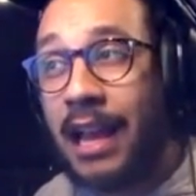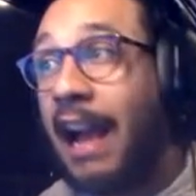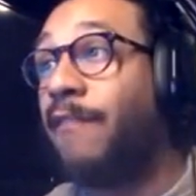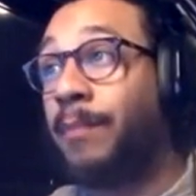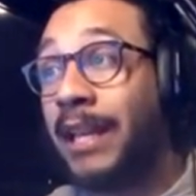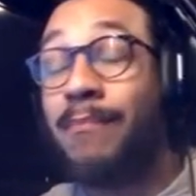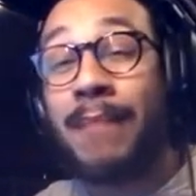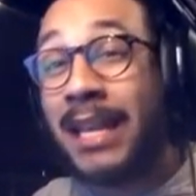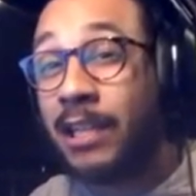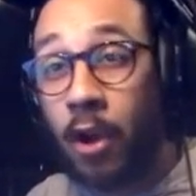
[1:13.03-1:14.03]
I've played
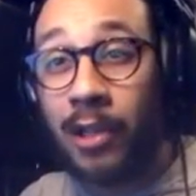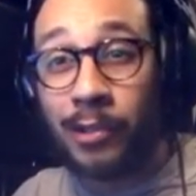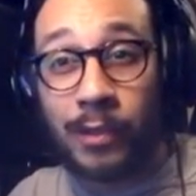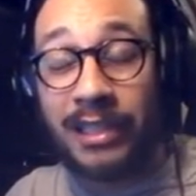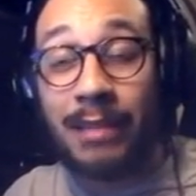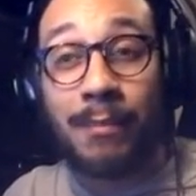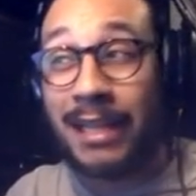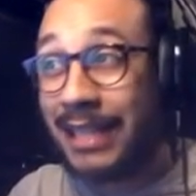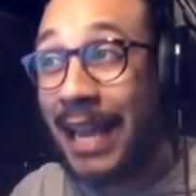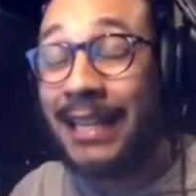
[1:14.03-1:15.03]
many Call of Duties in my
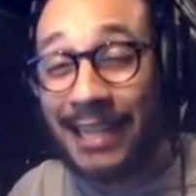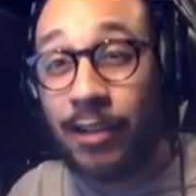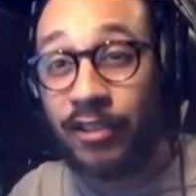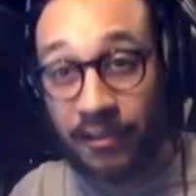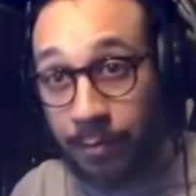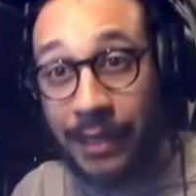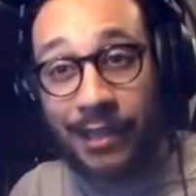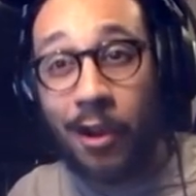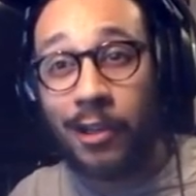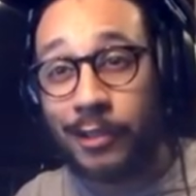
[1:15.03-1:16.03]
10 years of playing
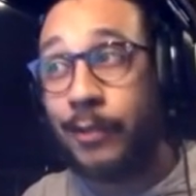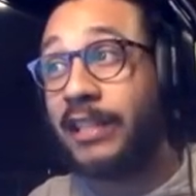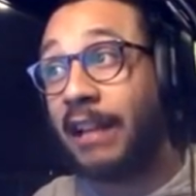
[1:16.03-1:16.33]
Call of Duties.